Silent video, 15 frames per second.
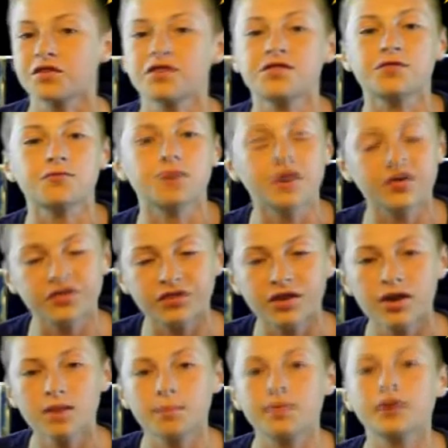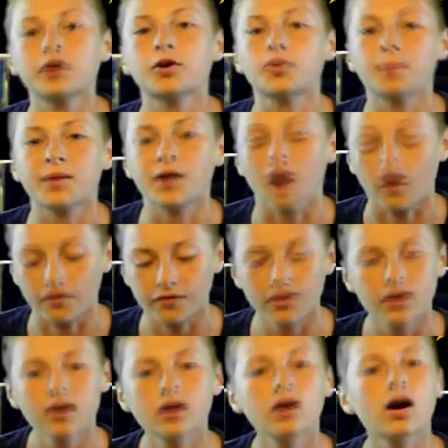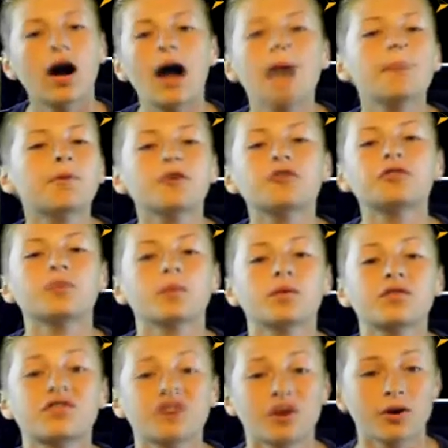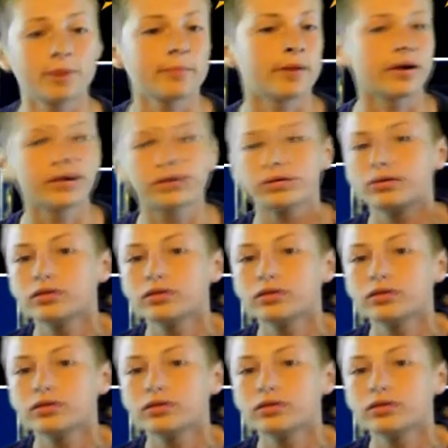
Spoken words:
It's a risk, but it could pay off. I personally wouldn't start him, but